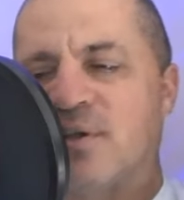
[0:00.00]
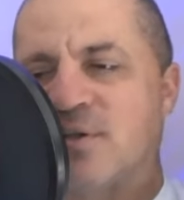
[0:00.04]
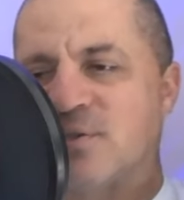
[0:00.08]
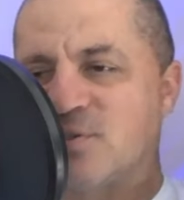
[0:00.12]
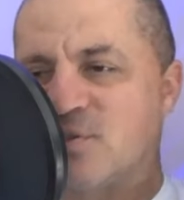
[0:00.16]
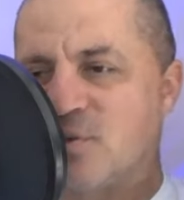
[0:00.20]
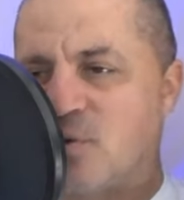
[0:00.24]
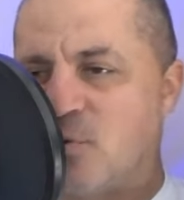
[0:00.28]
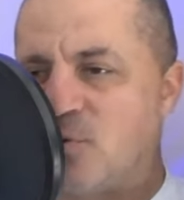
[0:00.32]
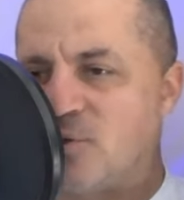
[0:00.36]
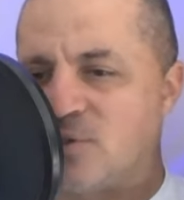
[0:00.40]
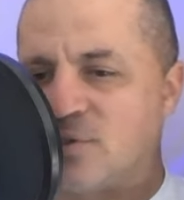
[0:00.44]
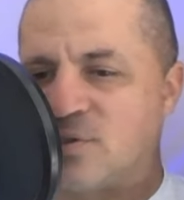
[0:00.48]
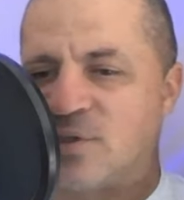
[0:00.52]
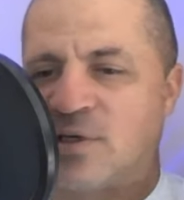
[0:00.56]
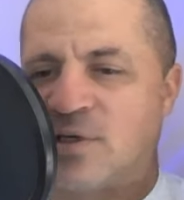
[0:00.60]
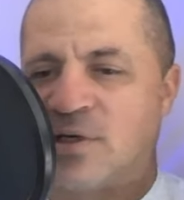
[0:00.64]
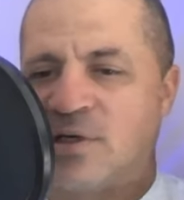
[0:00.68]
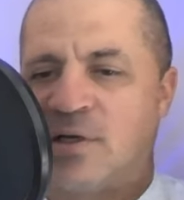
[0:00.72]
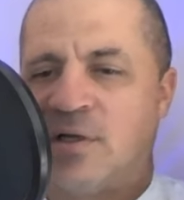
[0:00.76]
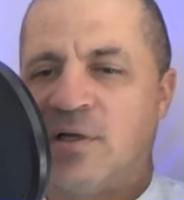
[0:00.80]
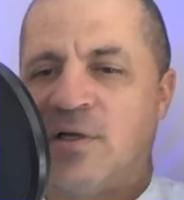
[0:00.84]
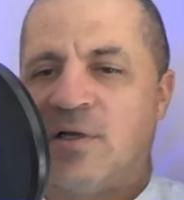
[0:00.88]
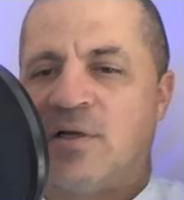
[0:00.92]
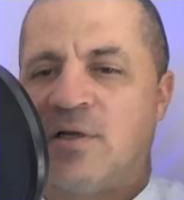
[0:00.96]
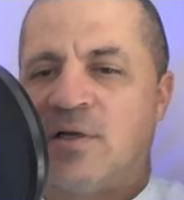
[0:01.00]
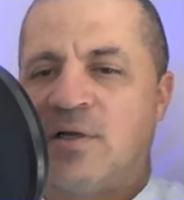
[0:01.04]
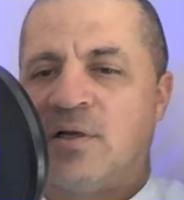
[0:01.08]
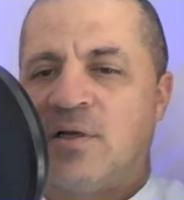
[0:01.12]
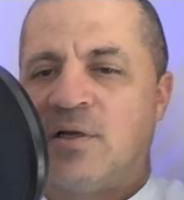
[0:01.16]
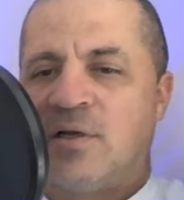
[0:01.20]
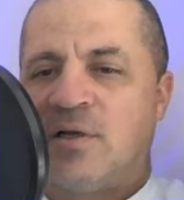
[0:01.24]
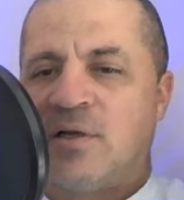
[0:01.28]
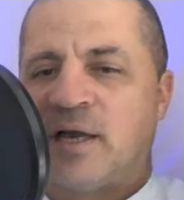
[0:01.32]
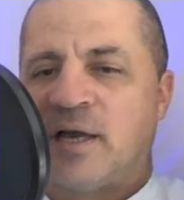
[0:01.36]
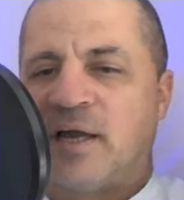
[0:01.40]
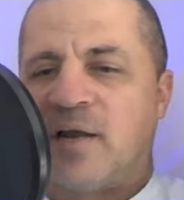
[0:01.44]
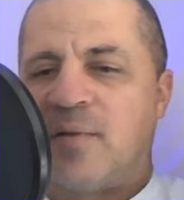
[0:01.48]
That's always
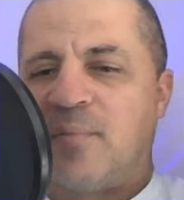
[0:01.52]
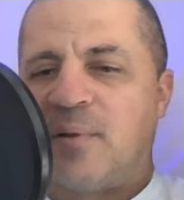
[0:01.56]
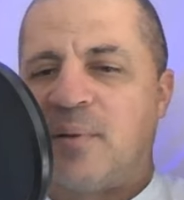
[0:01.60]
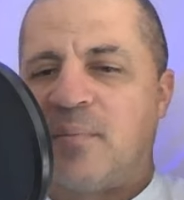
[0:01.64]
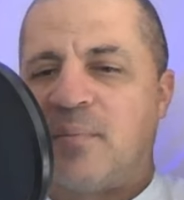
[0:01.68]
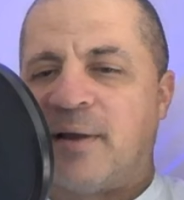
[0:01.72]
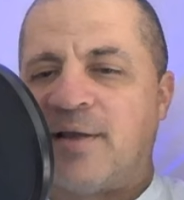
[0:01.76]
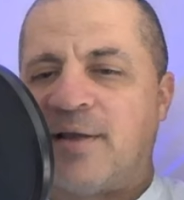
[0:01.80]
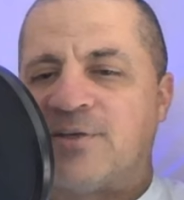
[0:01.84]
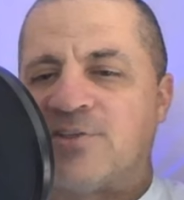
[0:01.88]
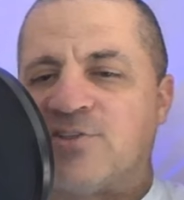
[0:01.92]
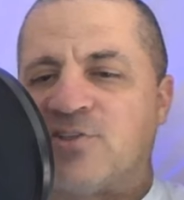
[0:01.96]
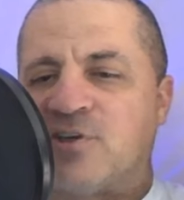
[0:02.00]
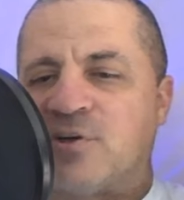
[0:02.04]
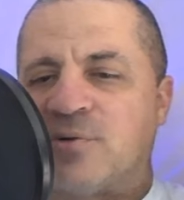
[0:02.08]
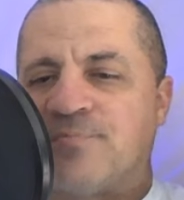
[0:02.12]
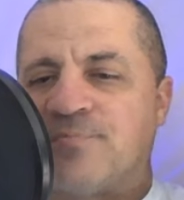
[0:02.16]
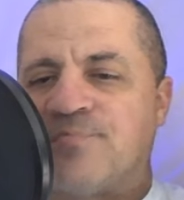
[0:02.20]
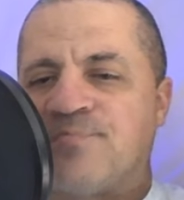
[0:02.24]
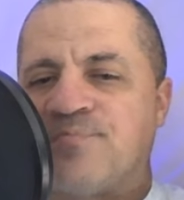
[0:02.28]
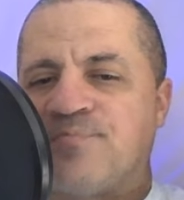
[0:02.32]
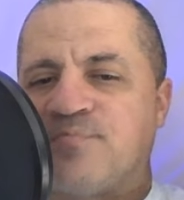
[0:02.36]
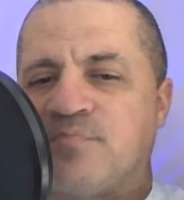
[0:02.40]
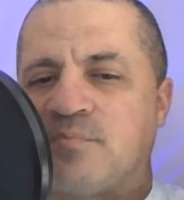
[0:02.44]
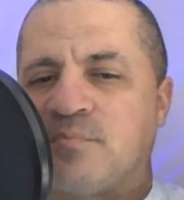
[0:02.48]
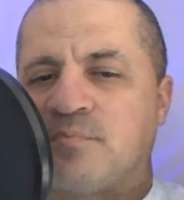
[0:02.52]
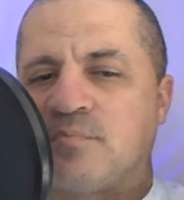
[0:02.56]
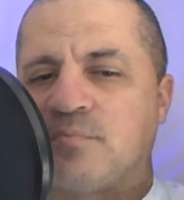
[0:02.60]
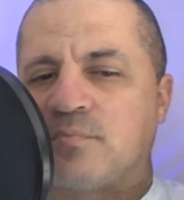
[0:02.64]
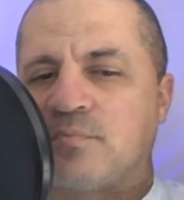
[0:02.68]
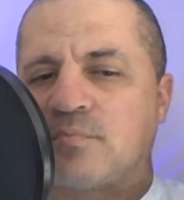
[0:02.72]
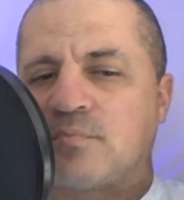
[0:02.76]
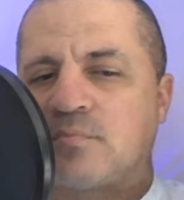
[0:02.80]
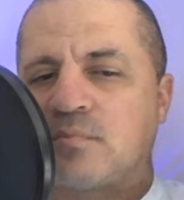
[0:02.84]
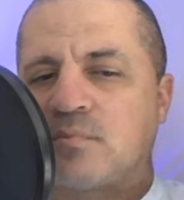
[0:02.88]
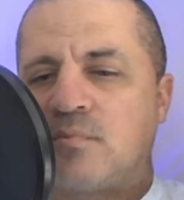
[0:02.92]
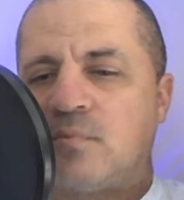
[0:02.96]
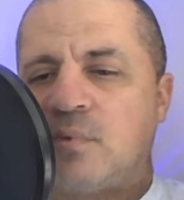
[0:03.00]
kind of been my issue.
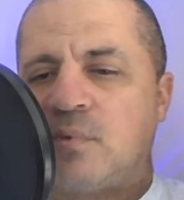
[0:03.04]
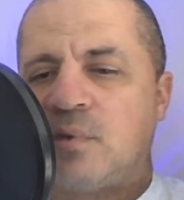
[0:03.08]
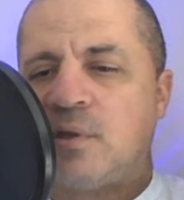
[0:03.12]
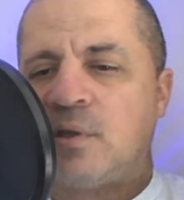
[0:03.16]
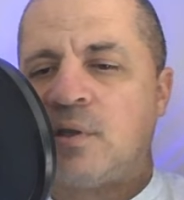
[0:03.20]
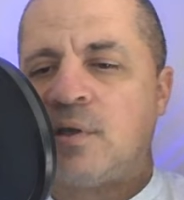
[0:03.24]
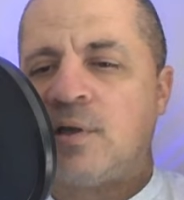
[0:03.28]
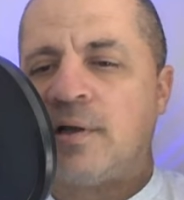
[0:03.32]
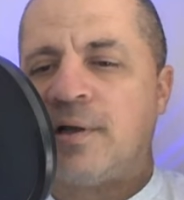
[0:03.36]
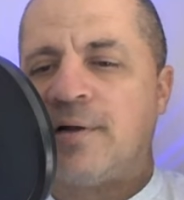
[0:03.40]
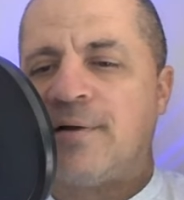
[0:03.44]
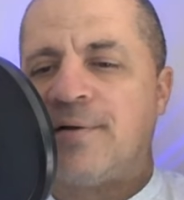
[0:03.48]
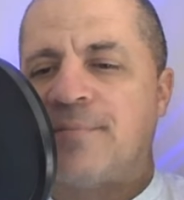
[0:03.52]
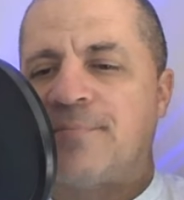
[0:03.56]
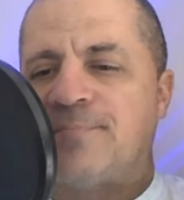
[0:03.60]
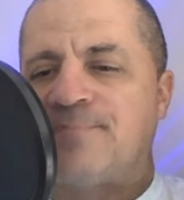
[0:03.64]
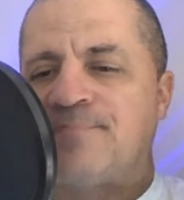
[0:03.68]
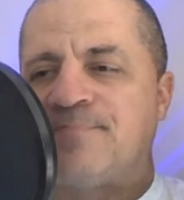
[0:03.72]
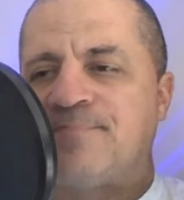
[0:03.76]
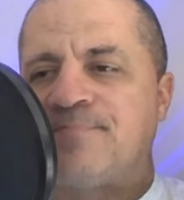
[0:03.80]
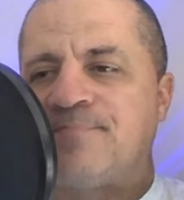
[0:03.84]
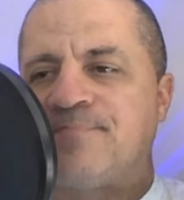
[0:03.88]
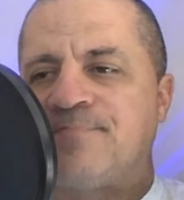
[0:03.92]
Um,